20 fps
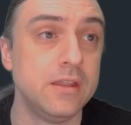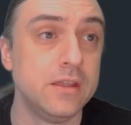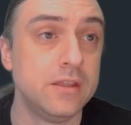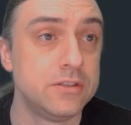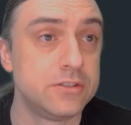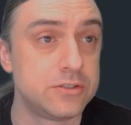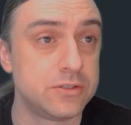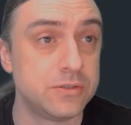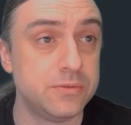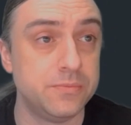
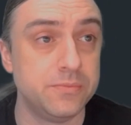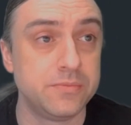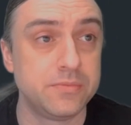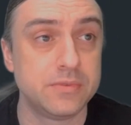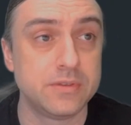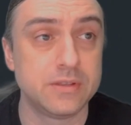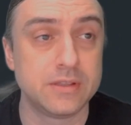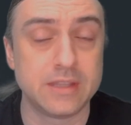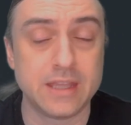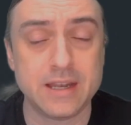So
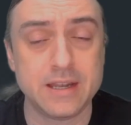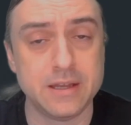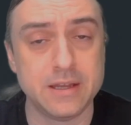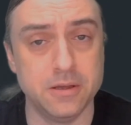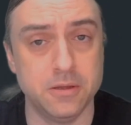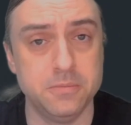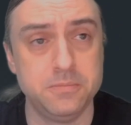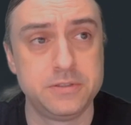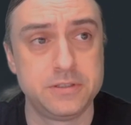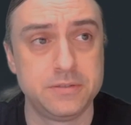that
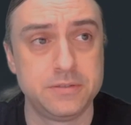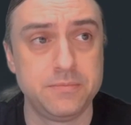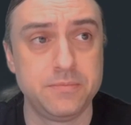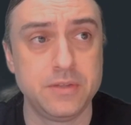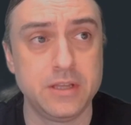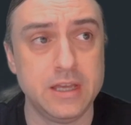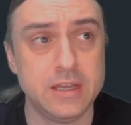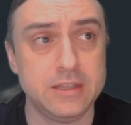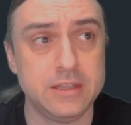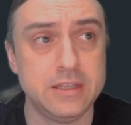helps.
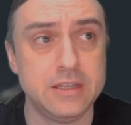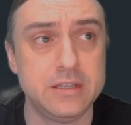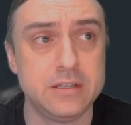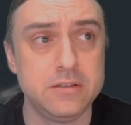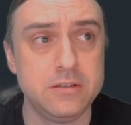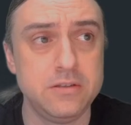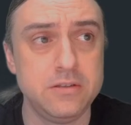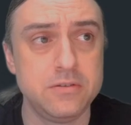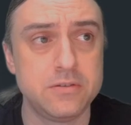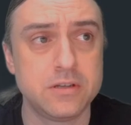And
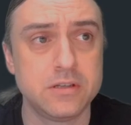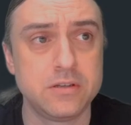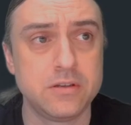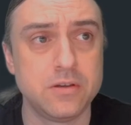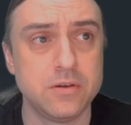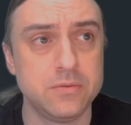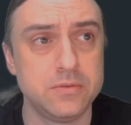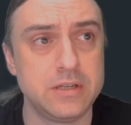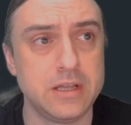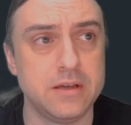then you can
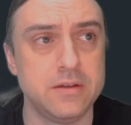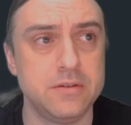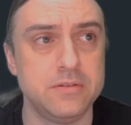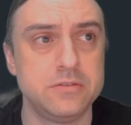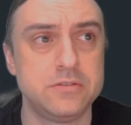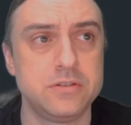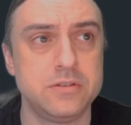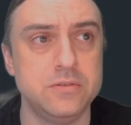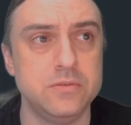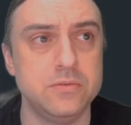go down
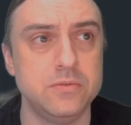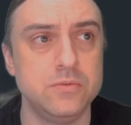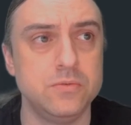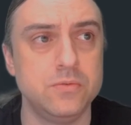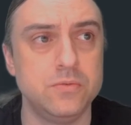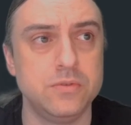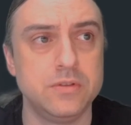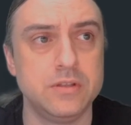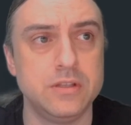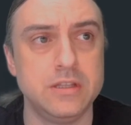
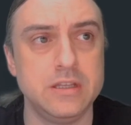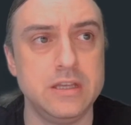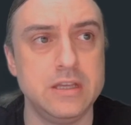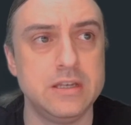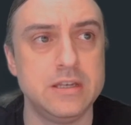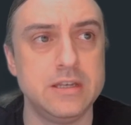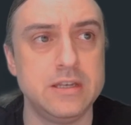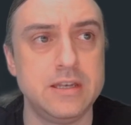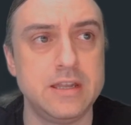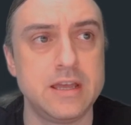to the
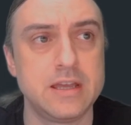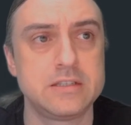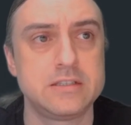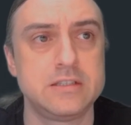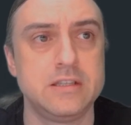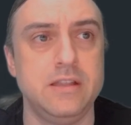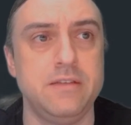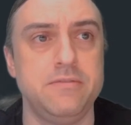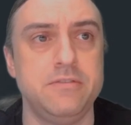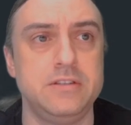next
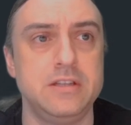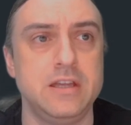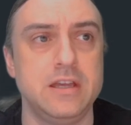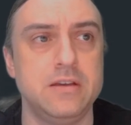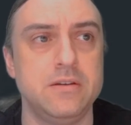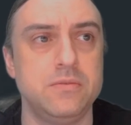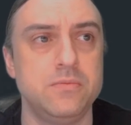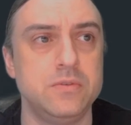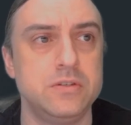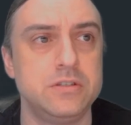level
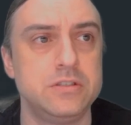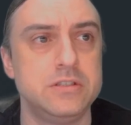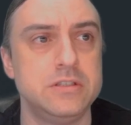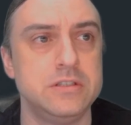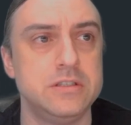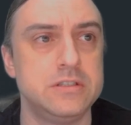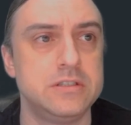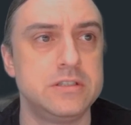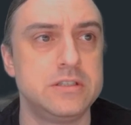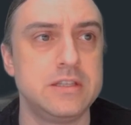down, which
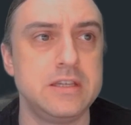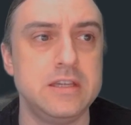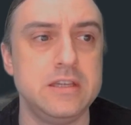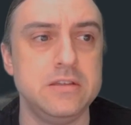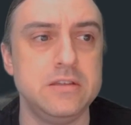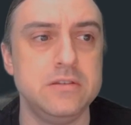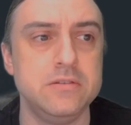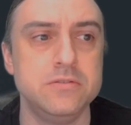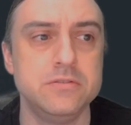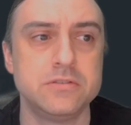is the
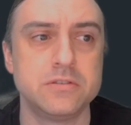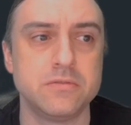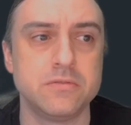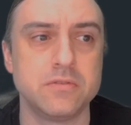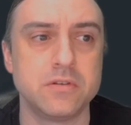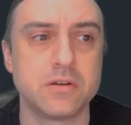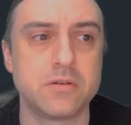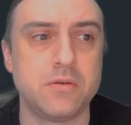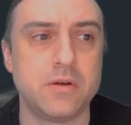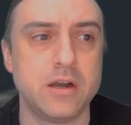user
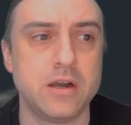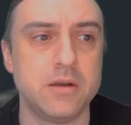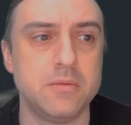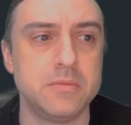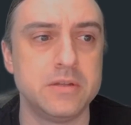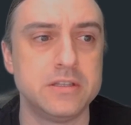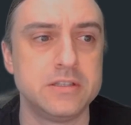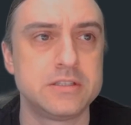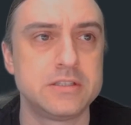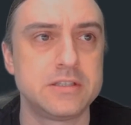
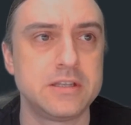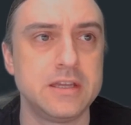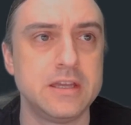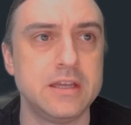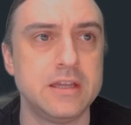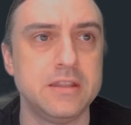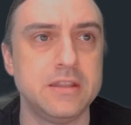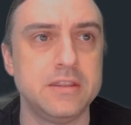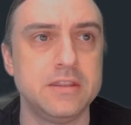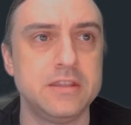requirements.
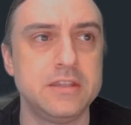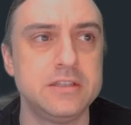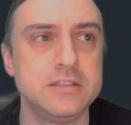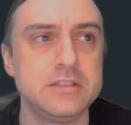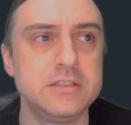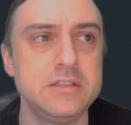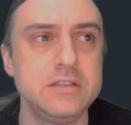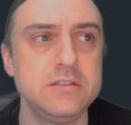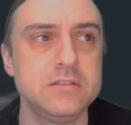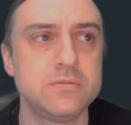And
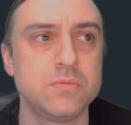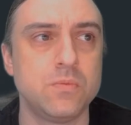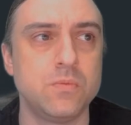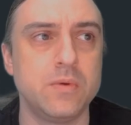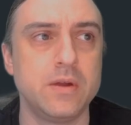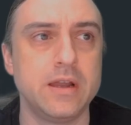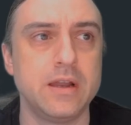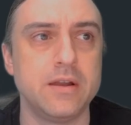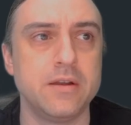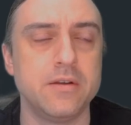this is
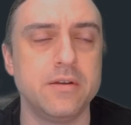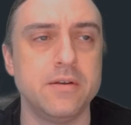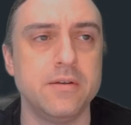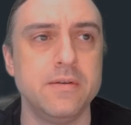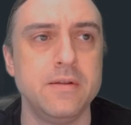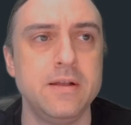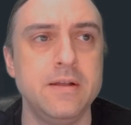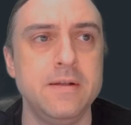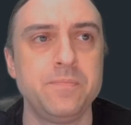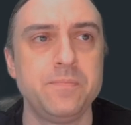where
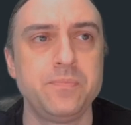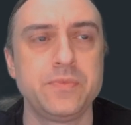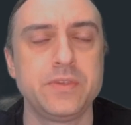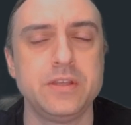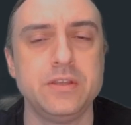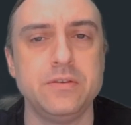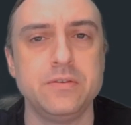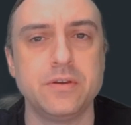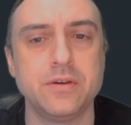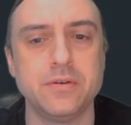
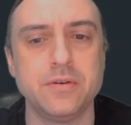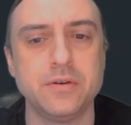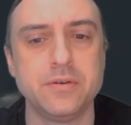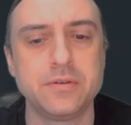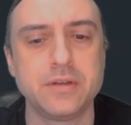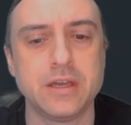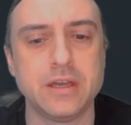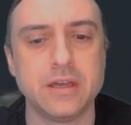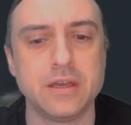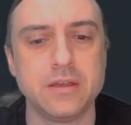you go,
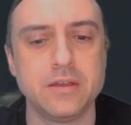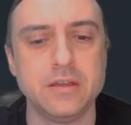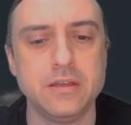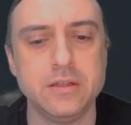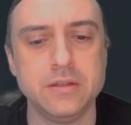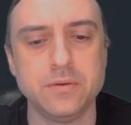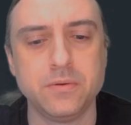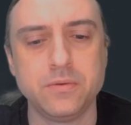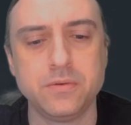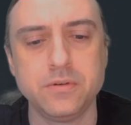okay,
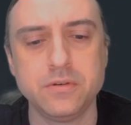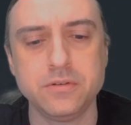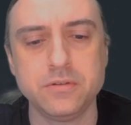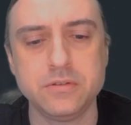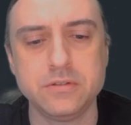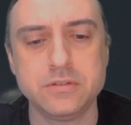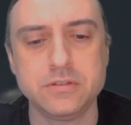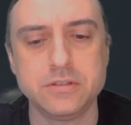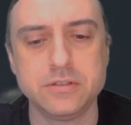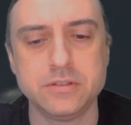in order
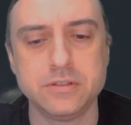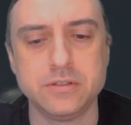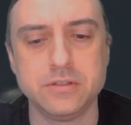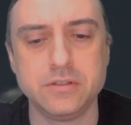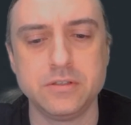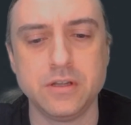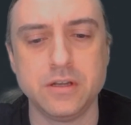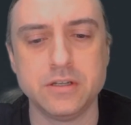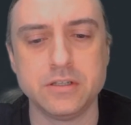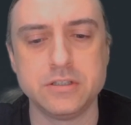to
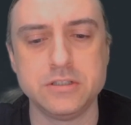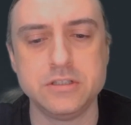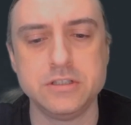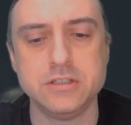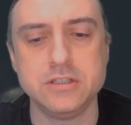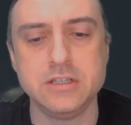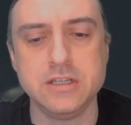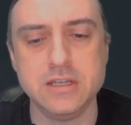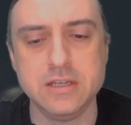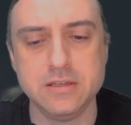
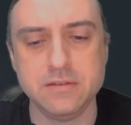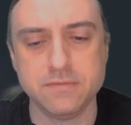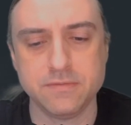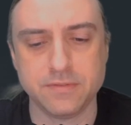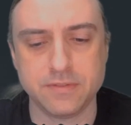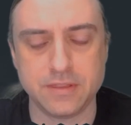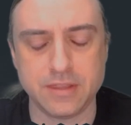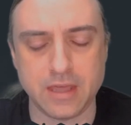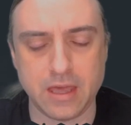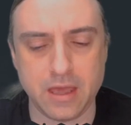
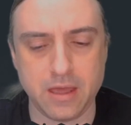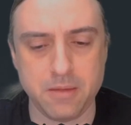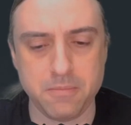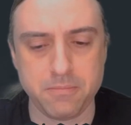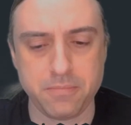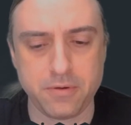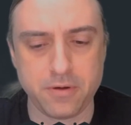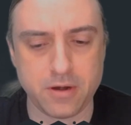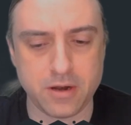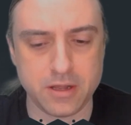achieve that
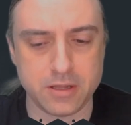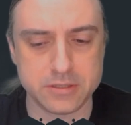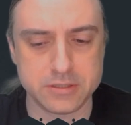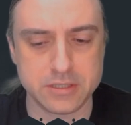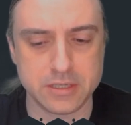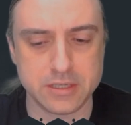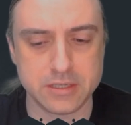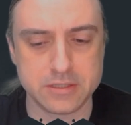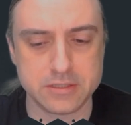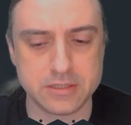
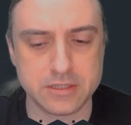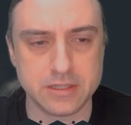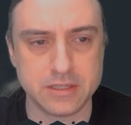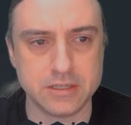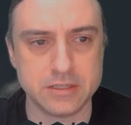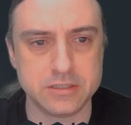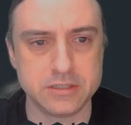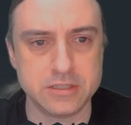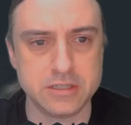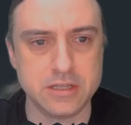process,
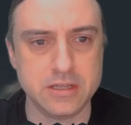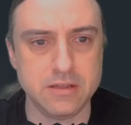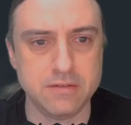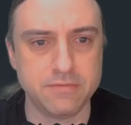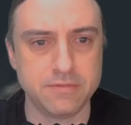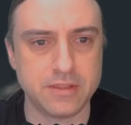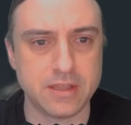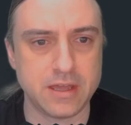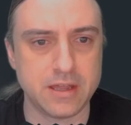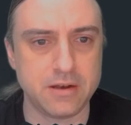
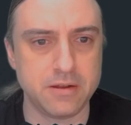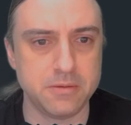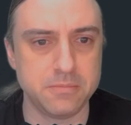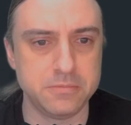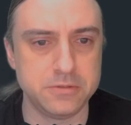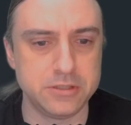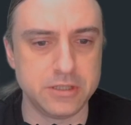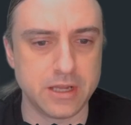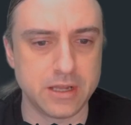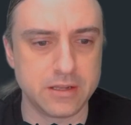achieve that
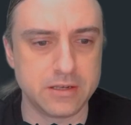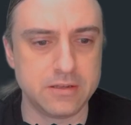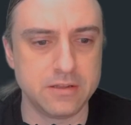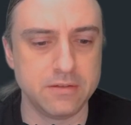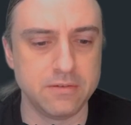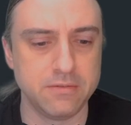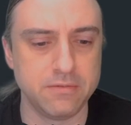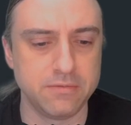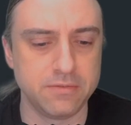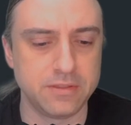
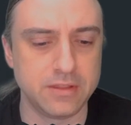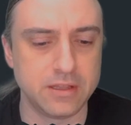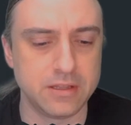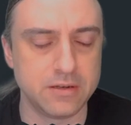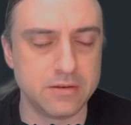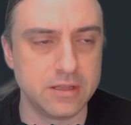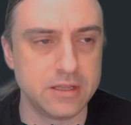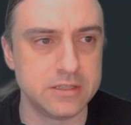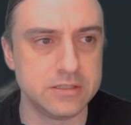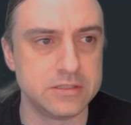objective
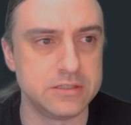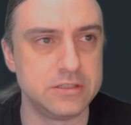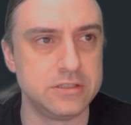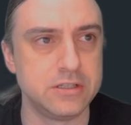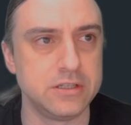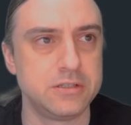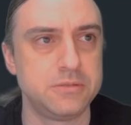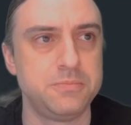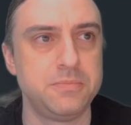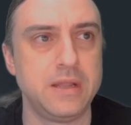that has
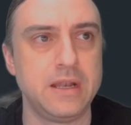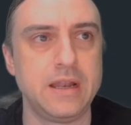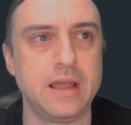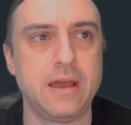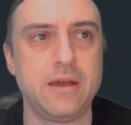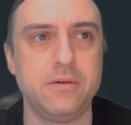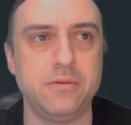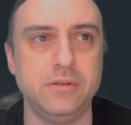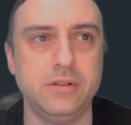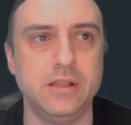just been
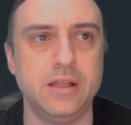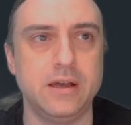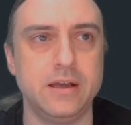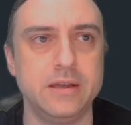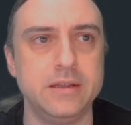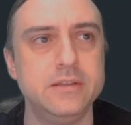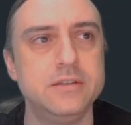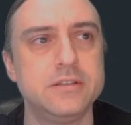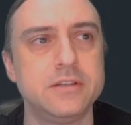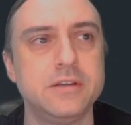
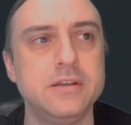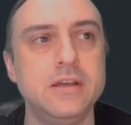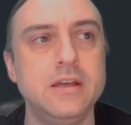outlined,